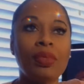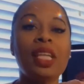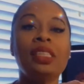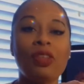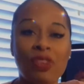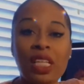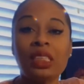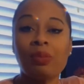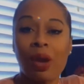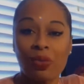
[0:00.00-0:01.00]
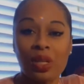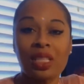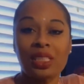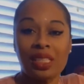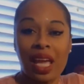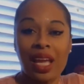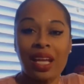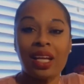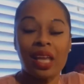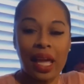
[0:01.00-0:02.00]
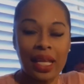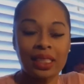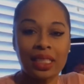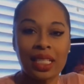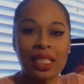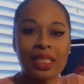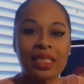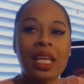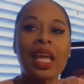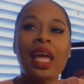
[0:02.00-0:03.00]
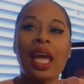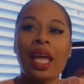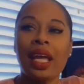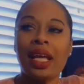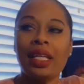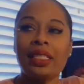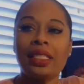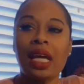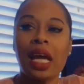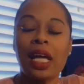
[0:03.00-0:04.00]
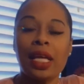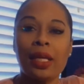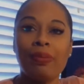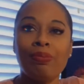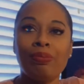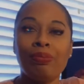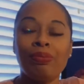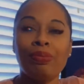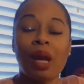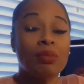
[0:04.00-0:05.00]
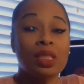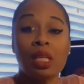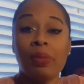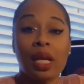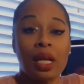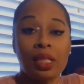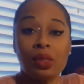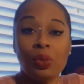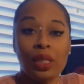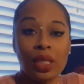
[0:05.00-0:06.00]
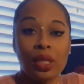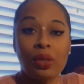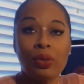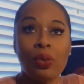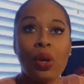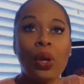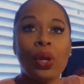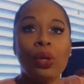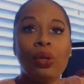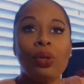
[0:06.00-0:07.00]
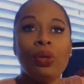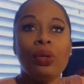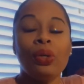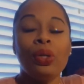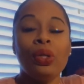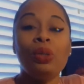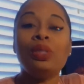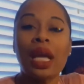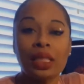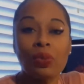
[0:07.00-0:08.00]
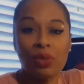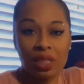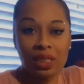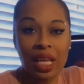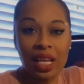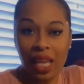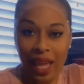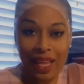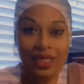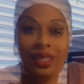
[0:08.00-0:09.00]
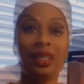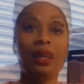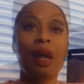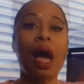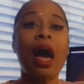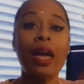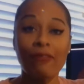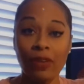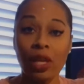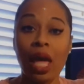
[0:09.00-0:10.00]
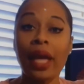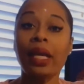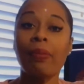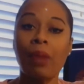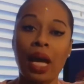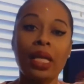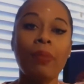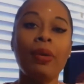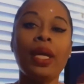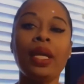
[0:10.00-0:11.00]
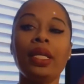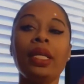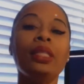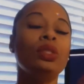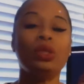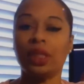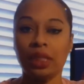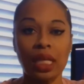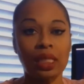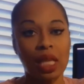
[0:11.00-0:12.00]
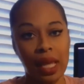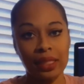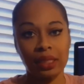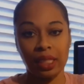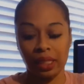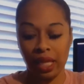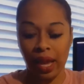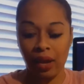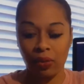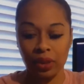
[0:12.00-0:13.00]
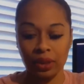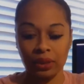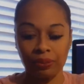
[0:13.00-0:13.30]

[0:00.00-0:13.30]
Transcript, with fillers: to finish my real estate classes. And um, I'm just going to be honest with you you take the real estate classes. I feel like, in my opinion, you just take the class to get the hours.